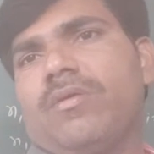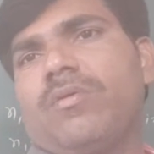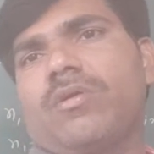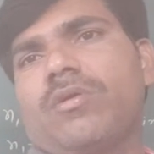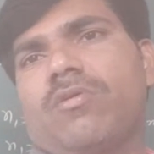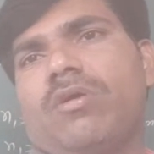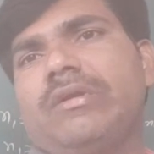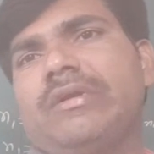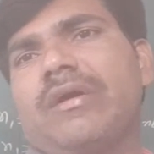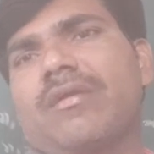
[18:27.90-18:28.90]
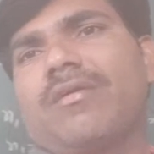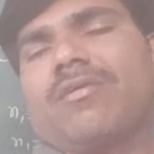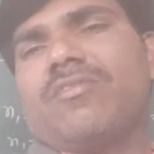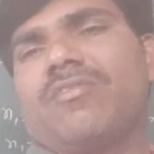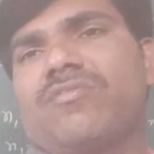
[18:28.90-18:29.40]
Okay, got it or
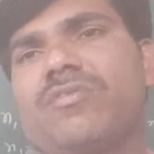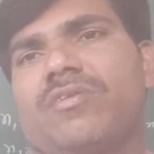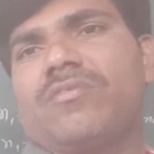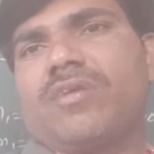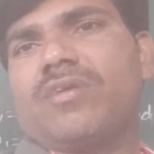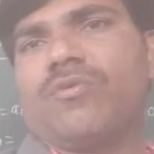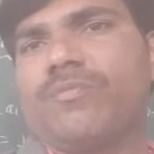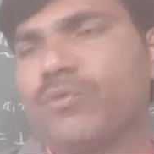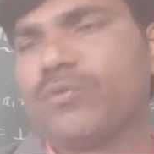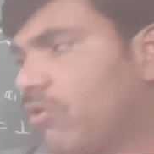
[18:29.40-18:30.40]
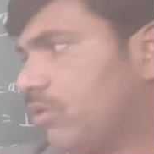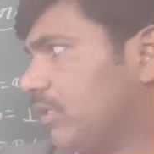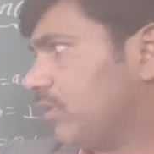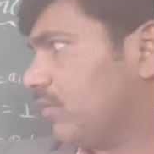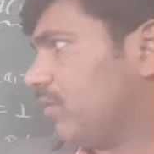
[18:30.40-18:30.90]
not? I hope you got
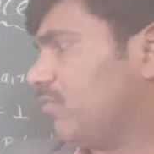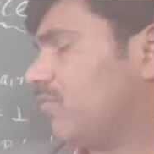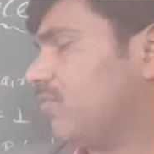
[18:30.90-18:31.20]
it.